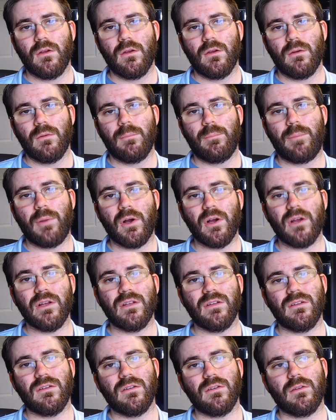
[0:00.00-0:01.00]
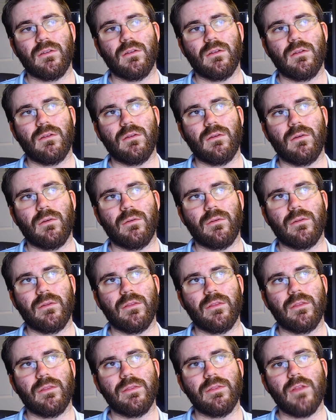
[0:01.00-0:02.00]
But
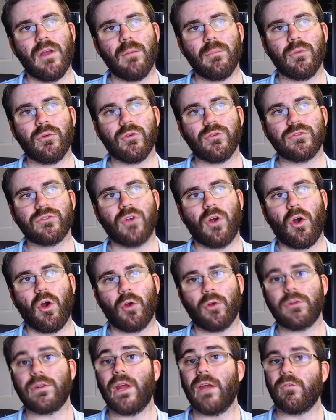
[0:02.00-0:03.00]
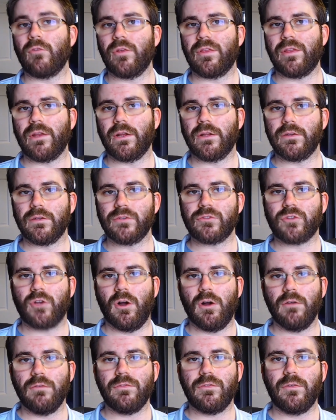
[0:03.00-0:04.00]
numbers aren't everything in disc
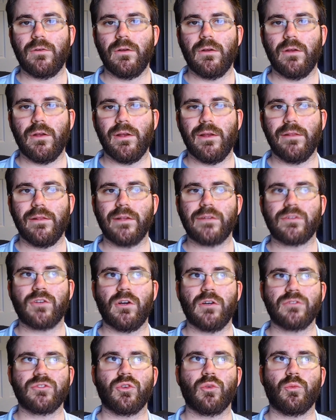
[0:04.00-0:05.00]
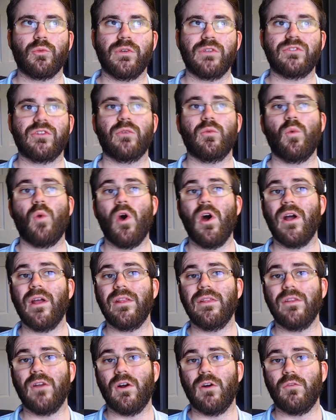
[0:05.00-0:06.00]
golf, and that's also reason
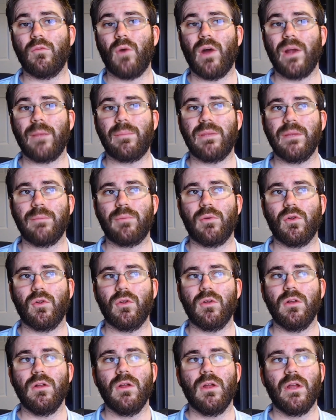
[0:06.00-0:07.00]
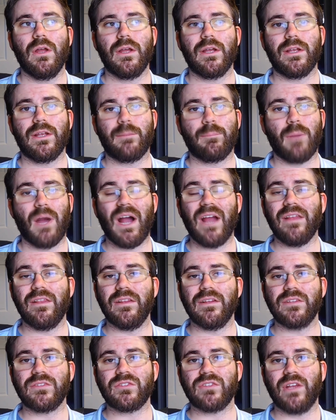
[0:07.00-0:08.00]
one of why people buy
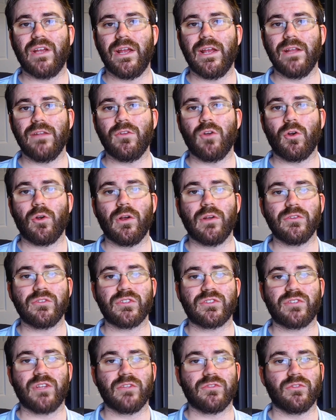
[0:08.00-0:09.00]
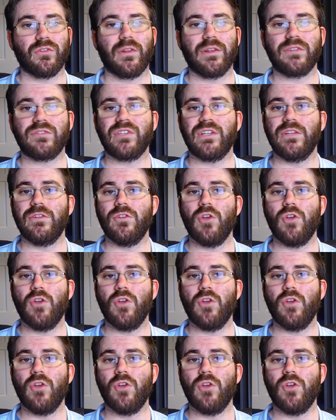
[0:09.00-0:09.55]
this and are unsuccessful. They see no